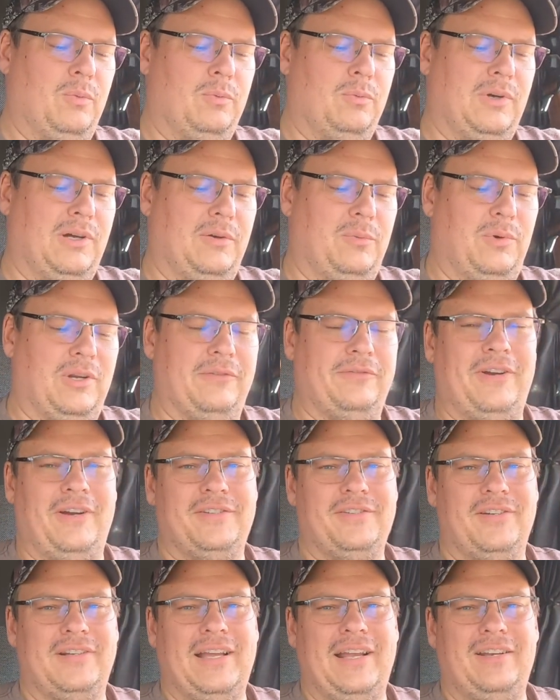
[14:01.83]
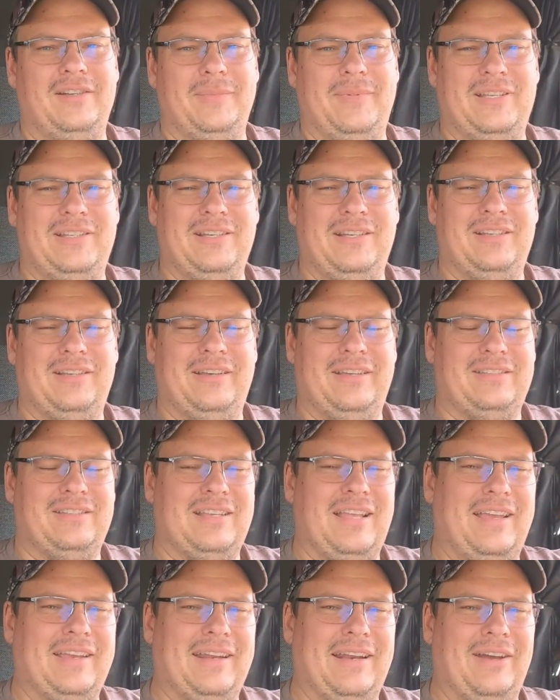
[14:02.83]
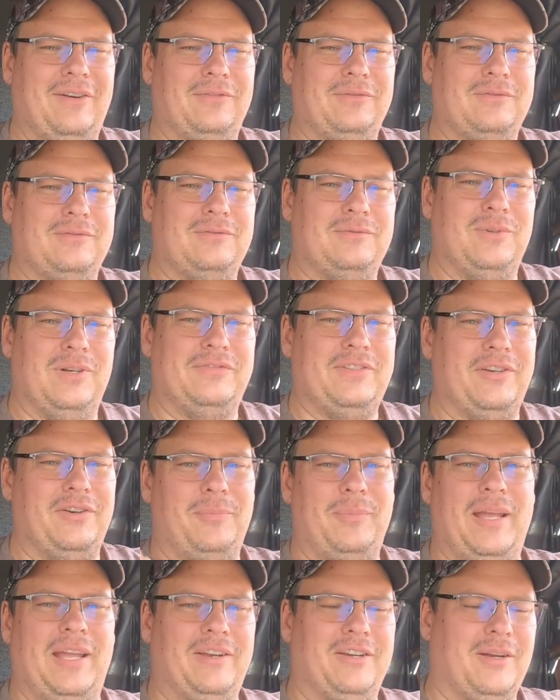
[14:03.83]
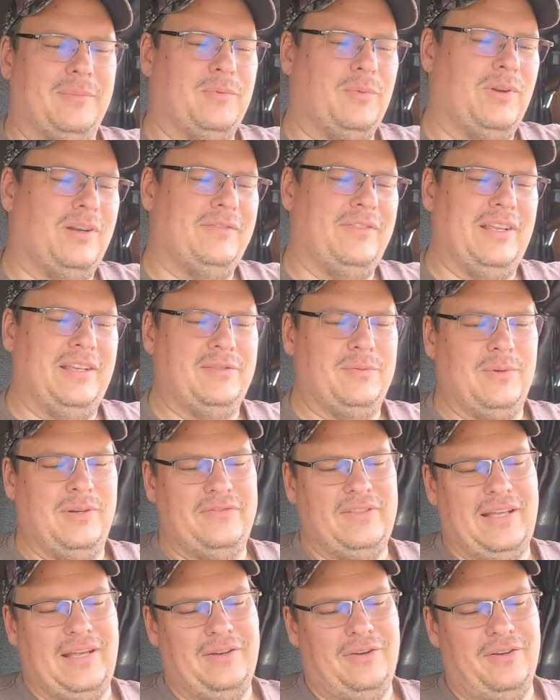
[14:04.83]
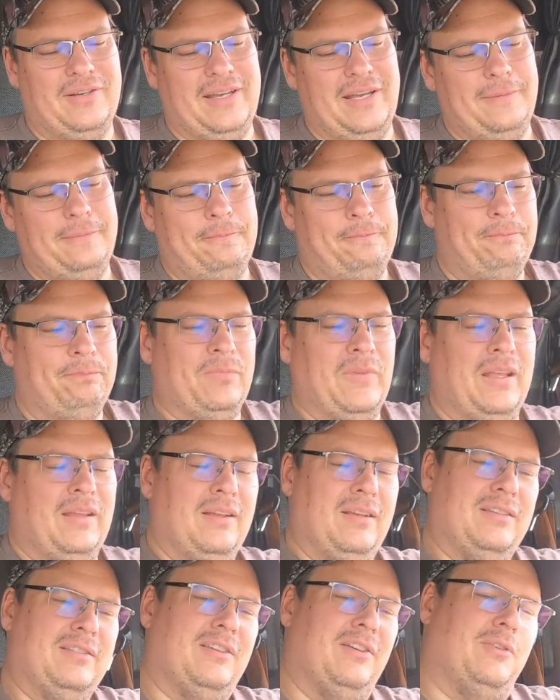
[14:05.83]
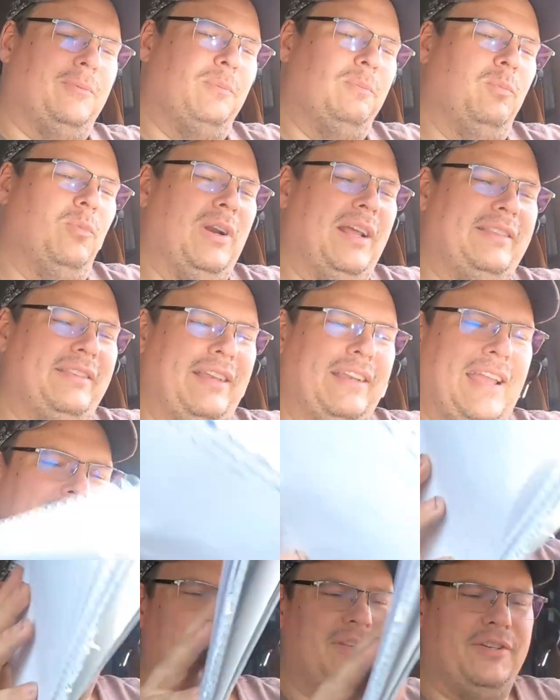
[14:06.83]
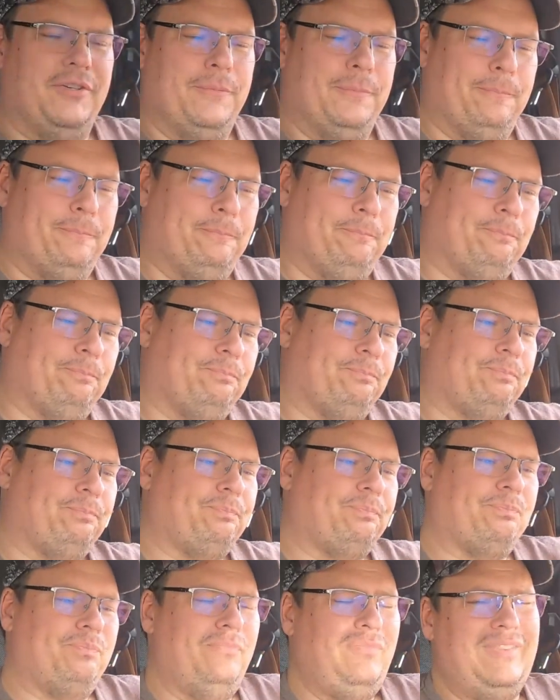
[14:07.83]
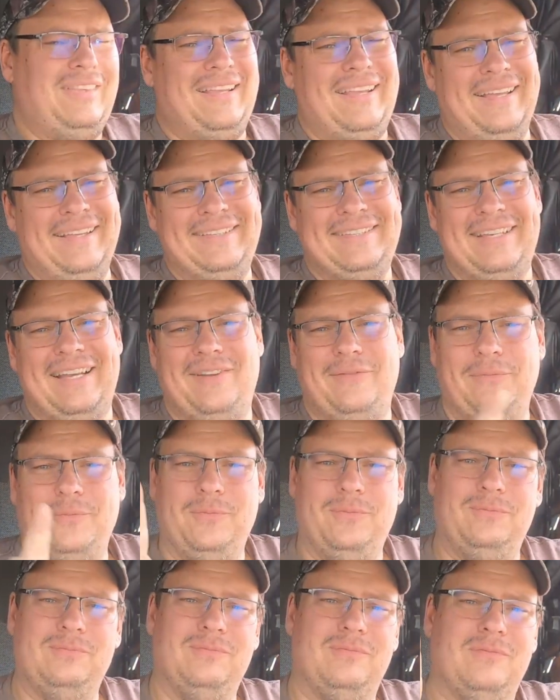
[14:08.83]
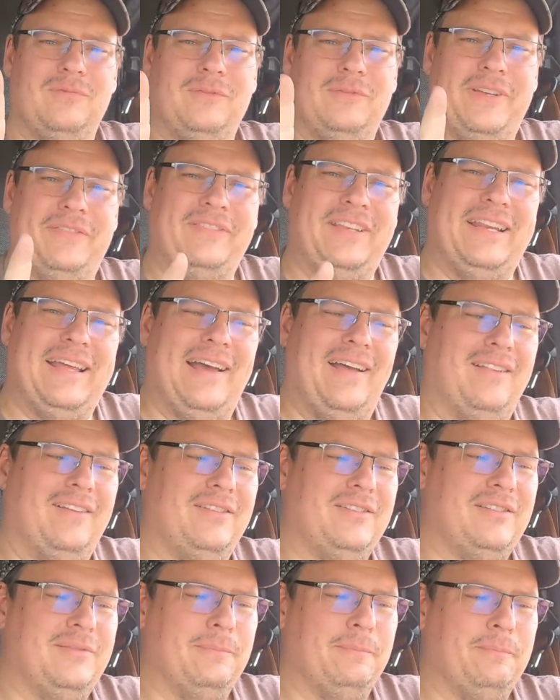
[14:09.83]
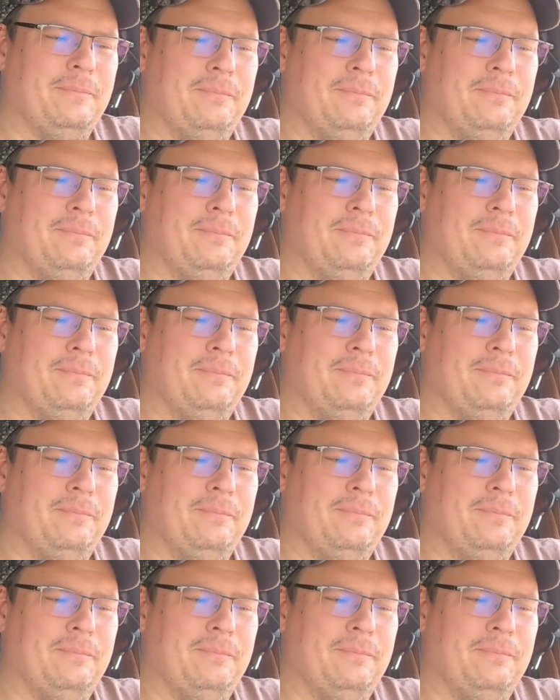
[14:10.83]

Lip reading: well, what if Archer Daniels Midland gets taken out? What if they go bankrupt? What if this? What if that? Okay, so what I think I'm going to do, instead of $50,